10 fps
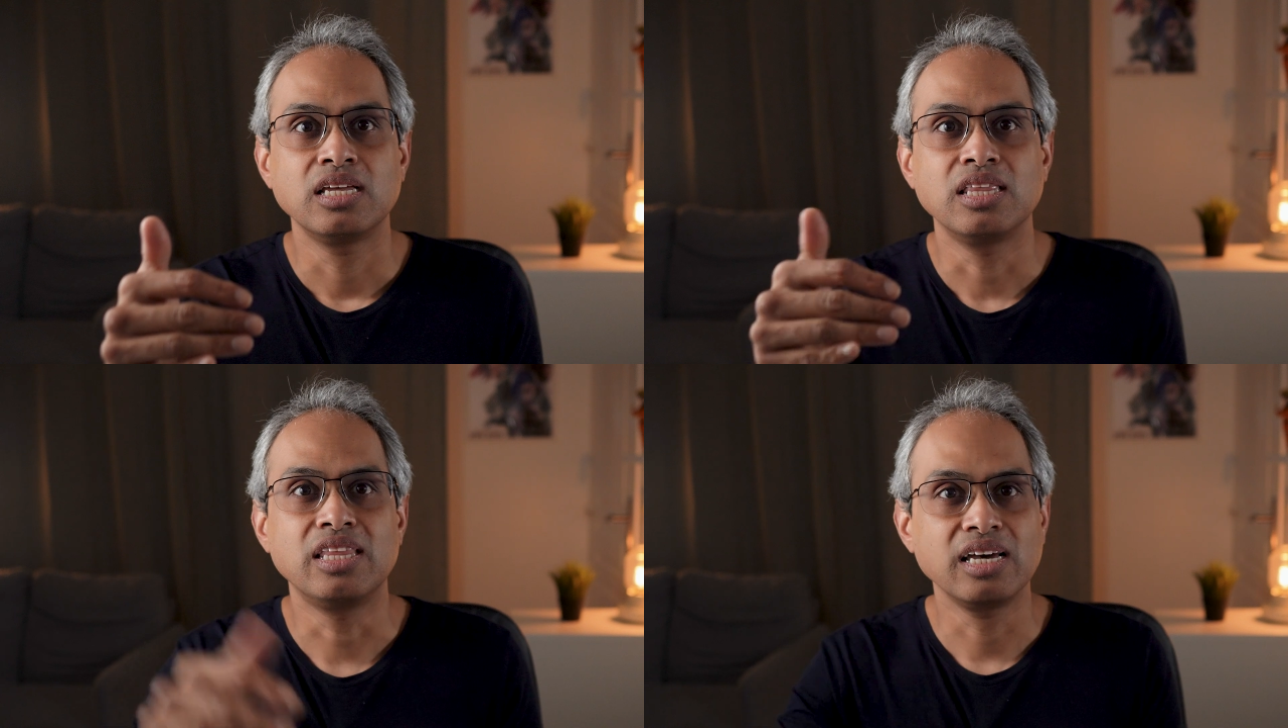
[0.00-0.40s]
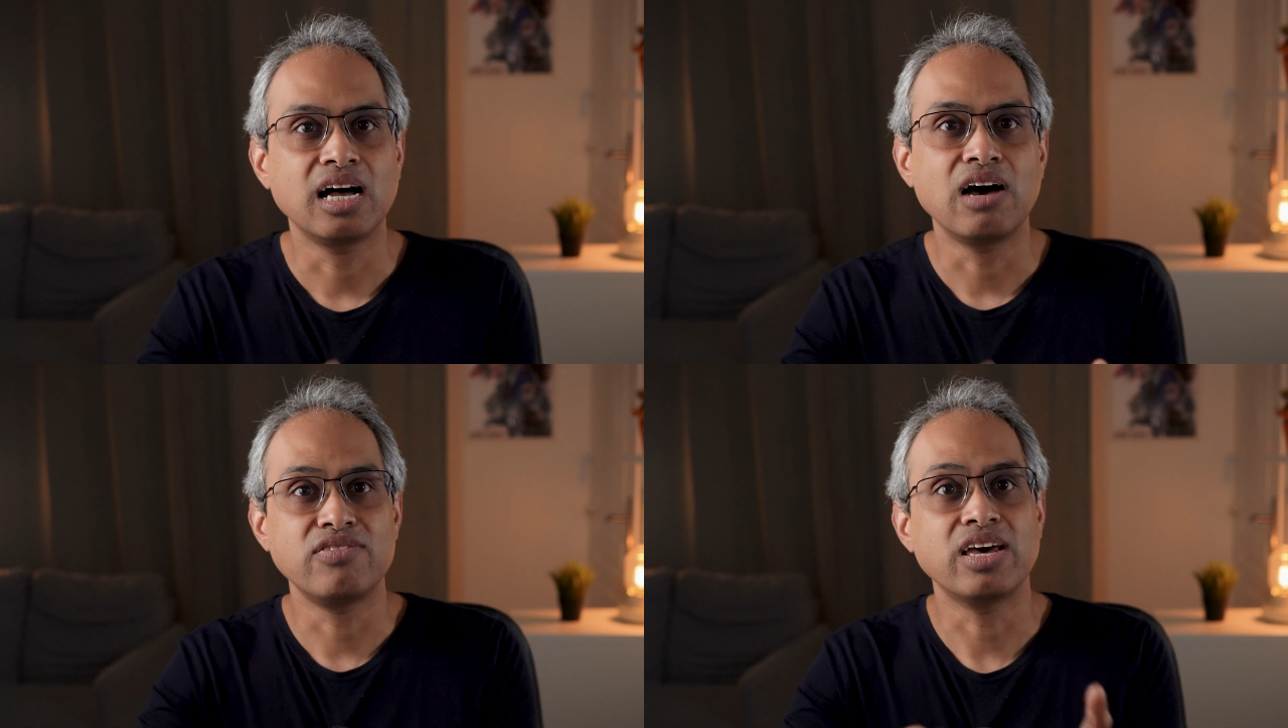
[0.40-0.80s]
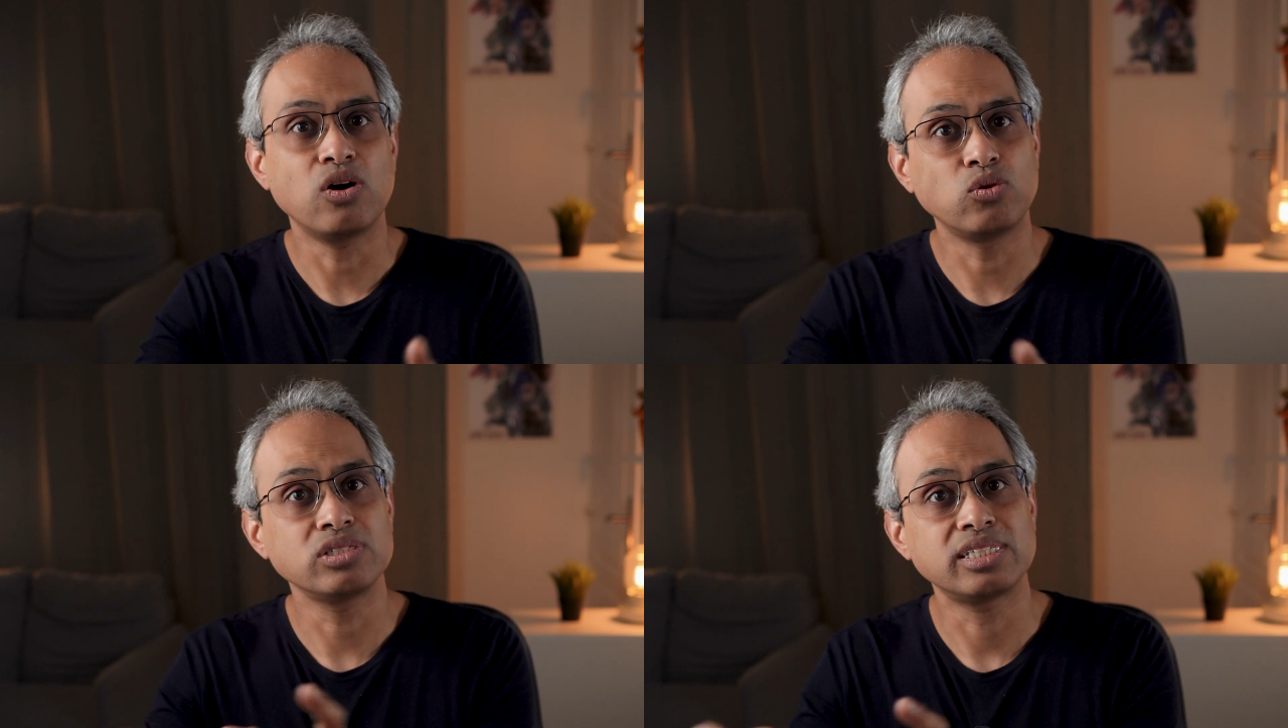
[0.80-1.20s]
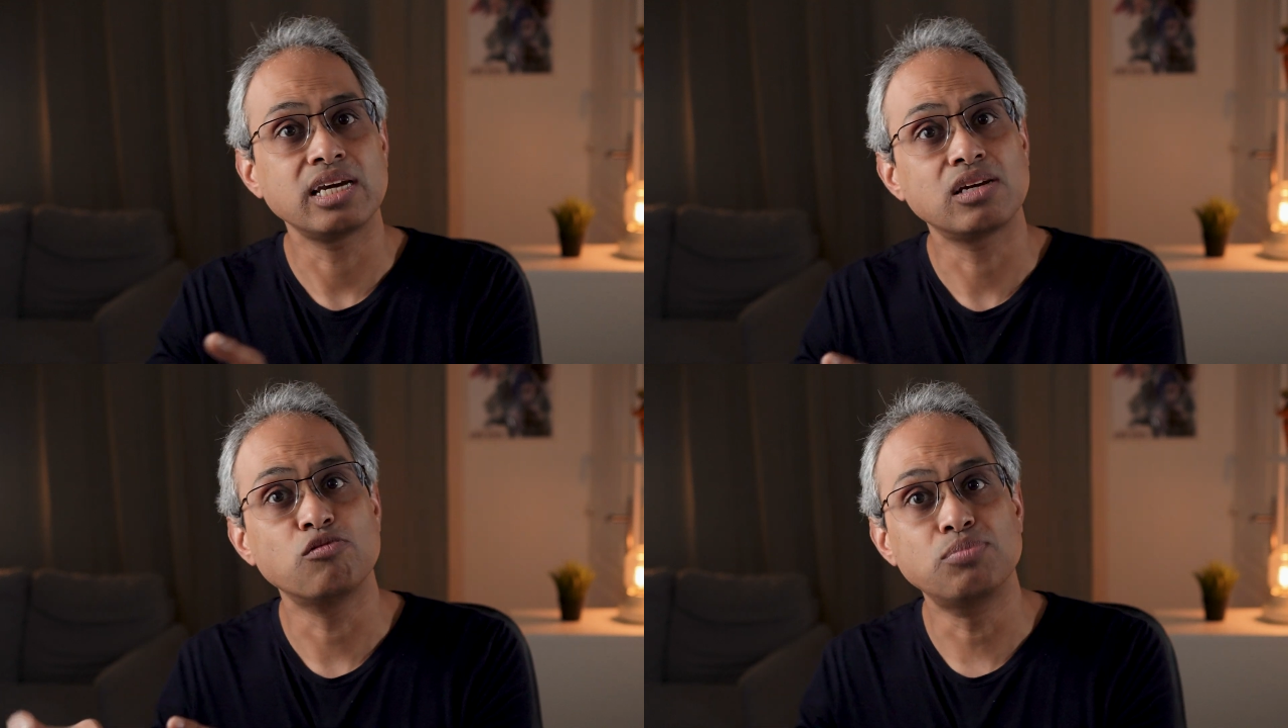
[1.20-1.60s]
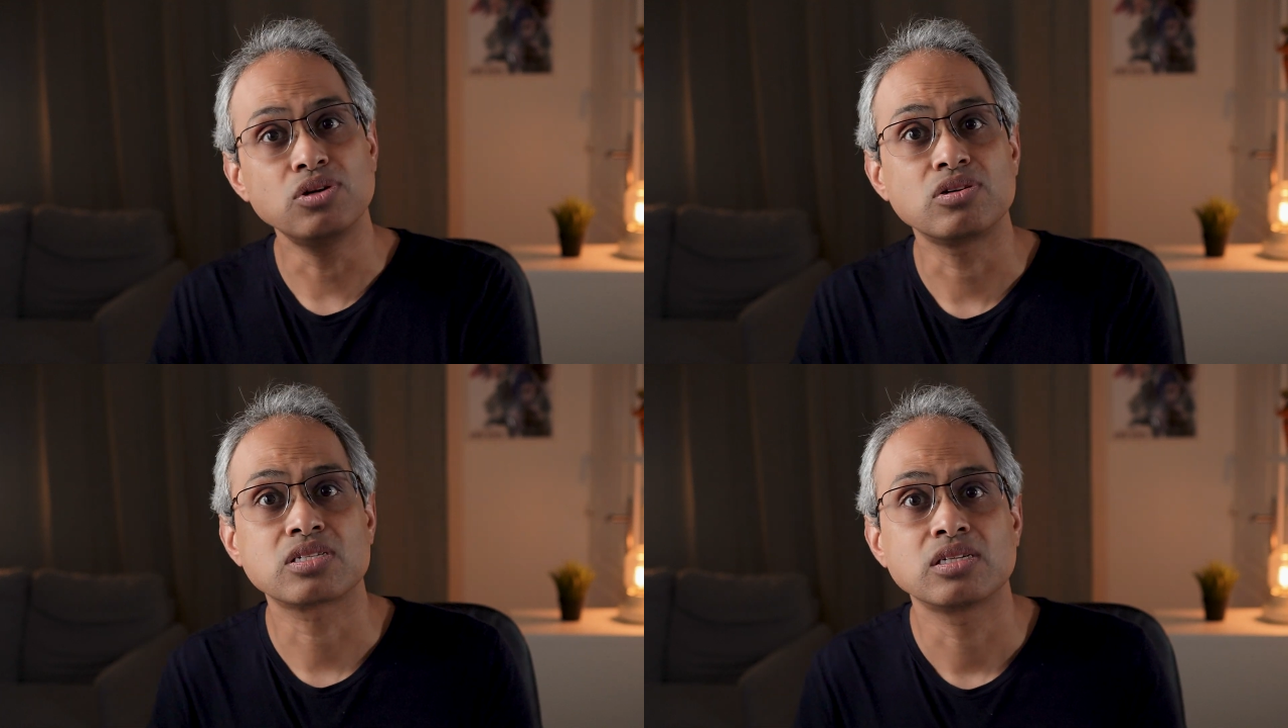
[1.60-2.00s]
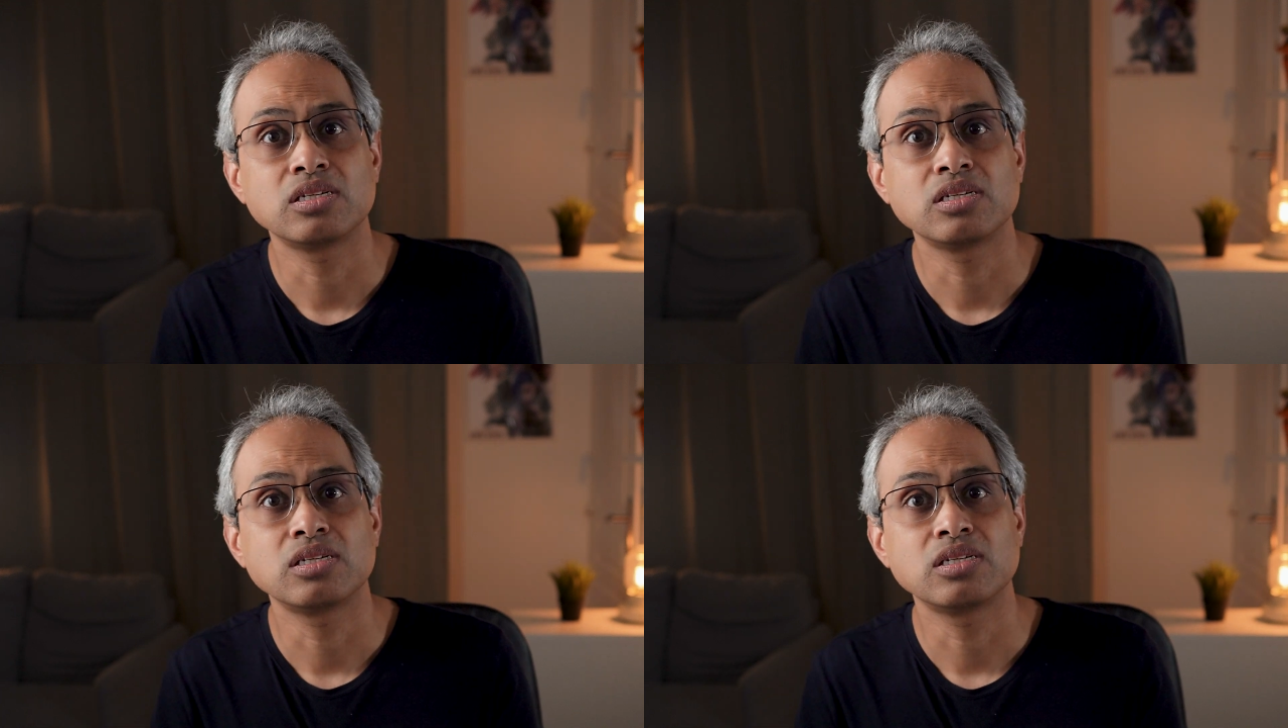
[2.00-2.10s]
they have their own type of books.